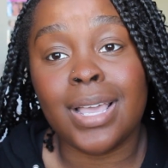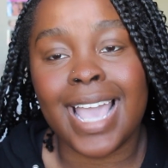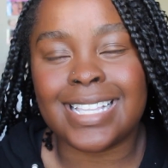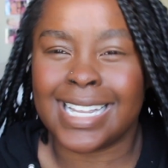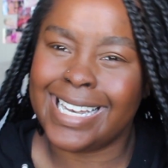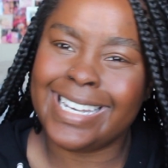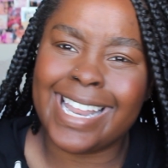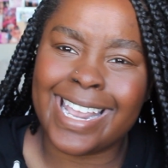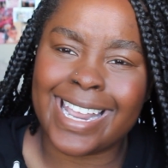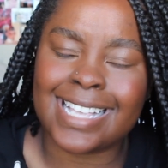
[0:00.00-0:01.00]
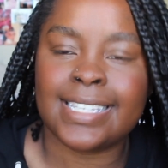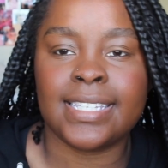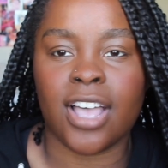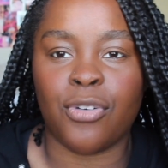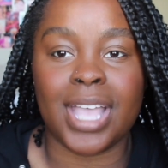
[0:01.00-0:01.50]
It's a knitting
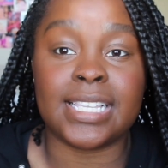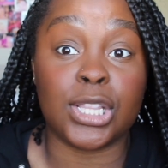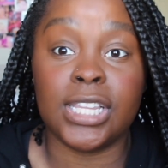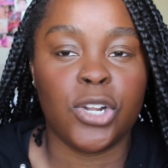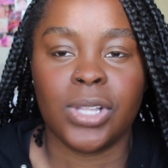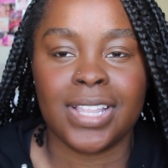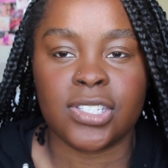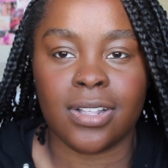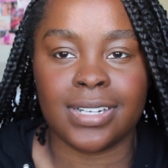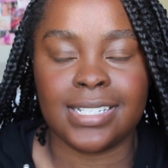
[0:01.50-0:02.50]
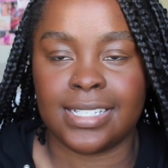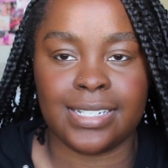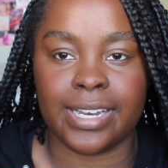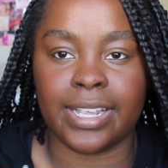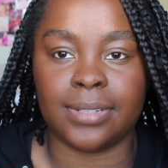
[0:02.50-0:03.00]
stuff. Literally, that's all it is
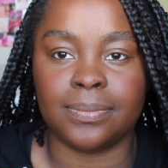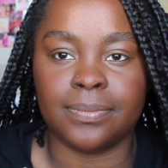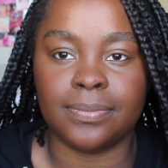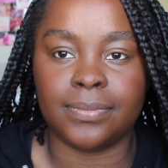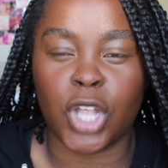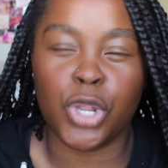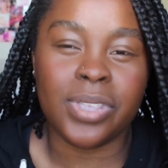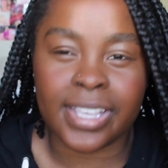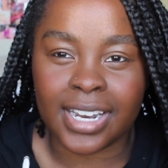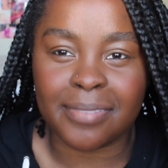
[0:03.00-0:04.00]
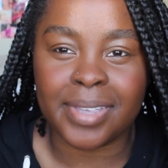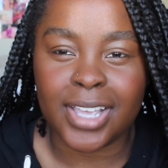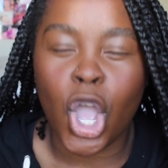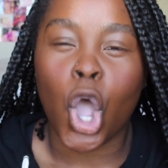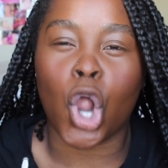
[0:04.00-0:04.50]
knitting. Are you kidding
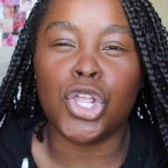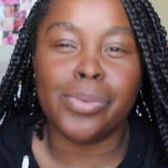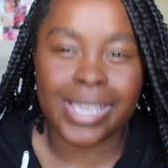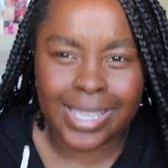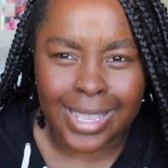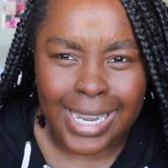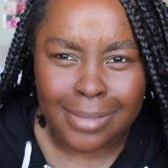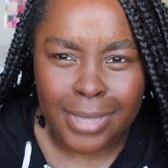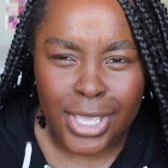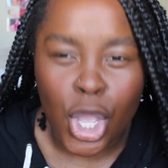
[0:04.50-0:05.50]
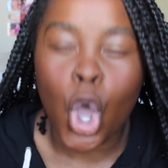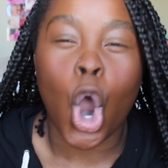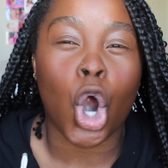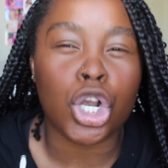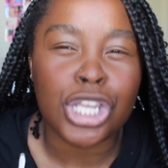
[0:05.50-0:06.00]
me? Are you kidding me?
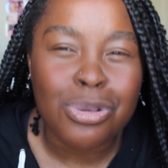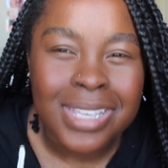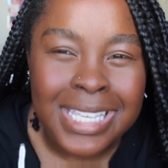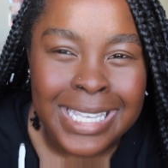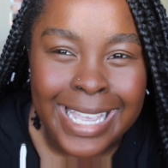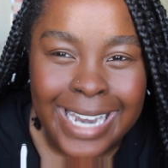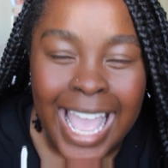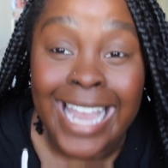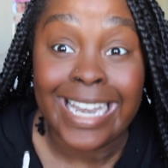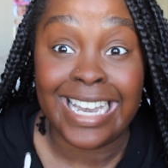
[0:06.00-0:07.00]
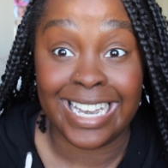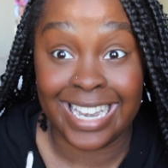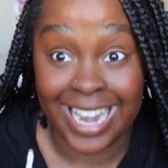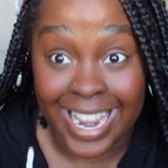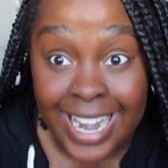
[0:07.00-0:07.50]
Are you kidding?
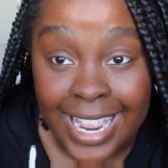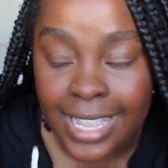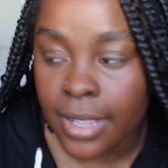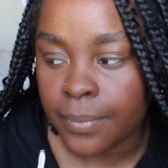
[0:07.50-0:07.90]
Knitting?